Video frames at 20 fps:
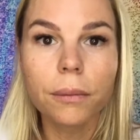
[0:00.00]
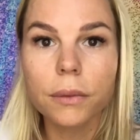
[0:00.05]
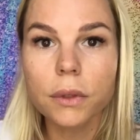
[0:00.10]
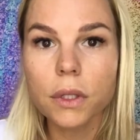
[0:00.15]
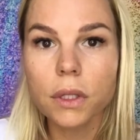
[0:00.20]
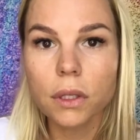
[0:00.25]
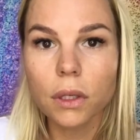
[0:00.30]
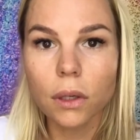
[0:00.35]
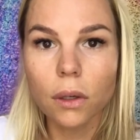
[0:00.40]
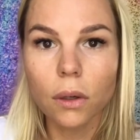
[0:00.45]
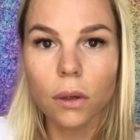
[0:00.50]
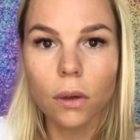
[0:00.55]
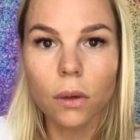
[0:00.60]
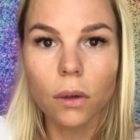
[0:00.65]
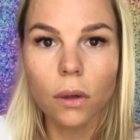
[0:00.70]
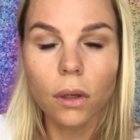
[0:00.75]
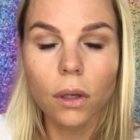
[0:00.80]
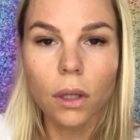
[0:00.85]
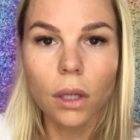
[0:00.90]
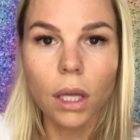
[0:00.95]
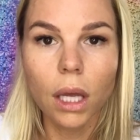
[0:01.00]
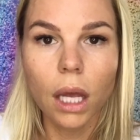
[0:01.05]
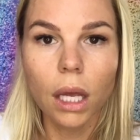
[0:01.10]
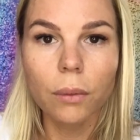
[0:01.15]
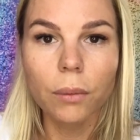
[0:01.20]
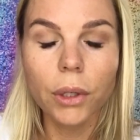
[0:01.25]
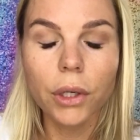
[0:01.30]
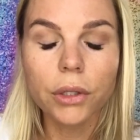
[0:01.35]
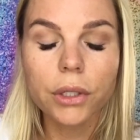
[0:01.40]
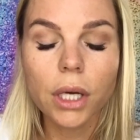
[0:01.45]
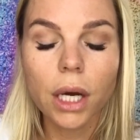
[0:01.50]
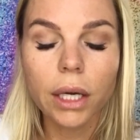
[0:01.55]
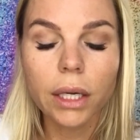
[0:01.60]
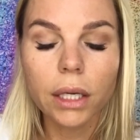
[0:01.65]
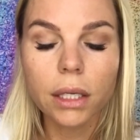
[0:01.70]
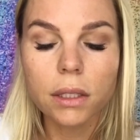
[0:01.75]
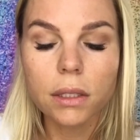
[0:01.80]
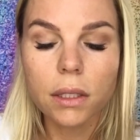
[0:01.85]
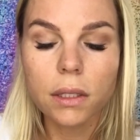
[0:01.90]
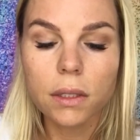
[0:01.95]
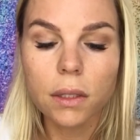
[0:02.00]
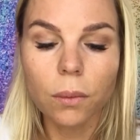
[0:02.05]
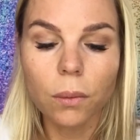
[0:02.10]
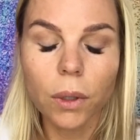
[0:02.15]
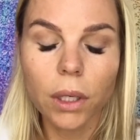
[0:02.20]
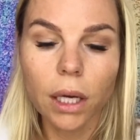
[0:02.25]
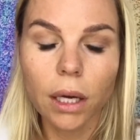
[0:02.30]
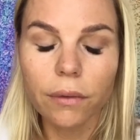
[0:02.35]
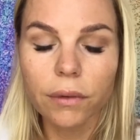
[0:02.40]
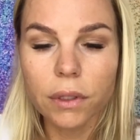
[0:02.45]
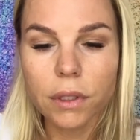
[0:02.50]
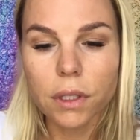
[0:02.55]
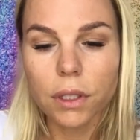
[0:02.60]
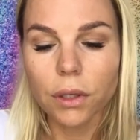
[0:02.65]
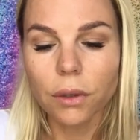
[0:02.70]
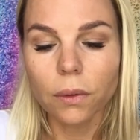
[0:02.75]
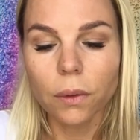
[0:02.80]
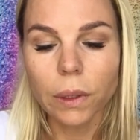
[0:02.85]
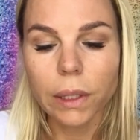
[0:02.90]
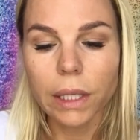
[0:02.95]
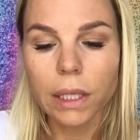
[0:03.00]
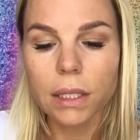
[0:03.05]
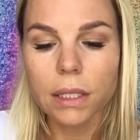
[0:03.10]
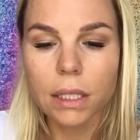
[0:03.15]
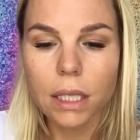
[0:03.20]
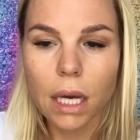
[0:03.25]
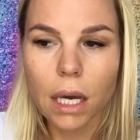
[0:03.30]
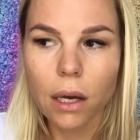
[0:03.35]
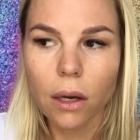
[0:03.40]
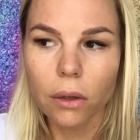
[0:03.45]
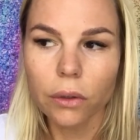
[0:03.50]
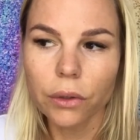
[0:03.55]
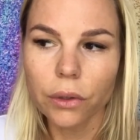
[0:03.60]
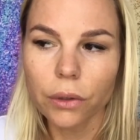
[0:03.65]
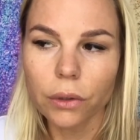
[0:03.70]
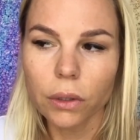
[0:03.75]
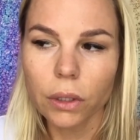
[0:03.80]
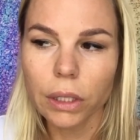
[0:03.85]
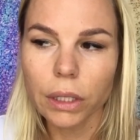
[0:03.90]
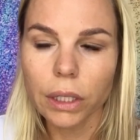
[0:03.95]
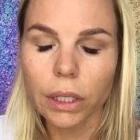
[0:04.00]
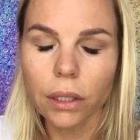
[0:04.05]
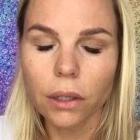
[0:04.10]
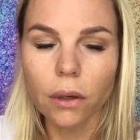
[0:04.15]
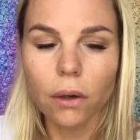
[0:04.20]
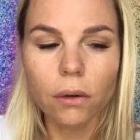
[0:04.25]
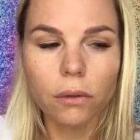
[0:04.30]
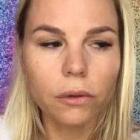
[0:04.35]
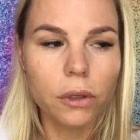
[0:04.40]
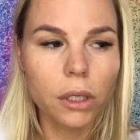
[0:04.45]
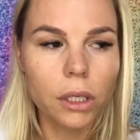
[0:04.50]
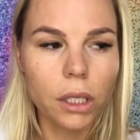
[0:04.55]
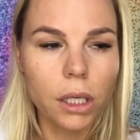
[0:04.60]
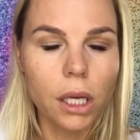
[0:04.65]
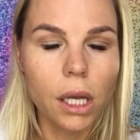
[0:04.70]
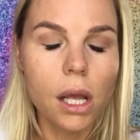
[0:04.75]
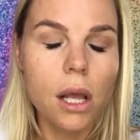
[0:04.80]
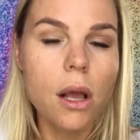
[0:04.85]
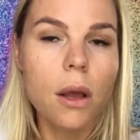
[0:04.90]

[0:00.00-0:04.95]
So, and when you're talking to someone, obviously you're looking down, you're looking over,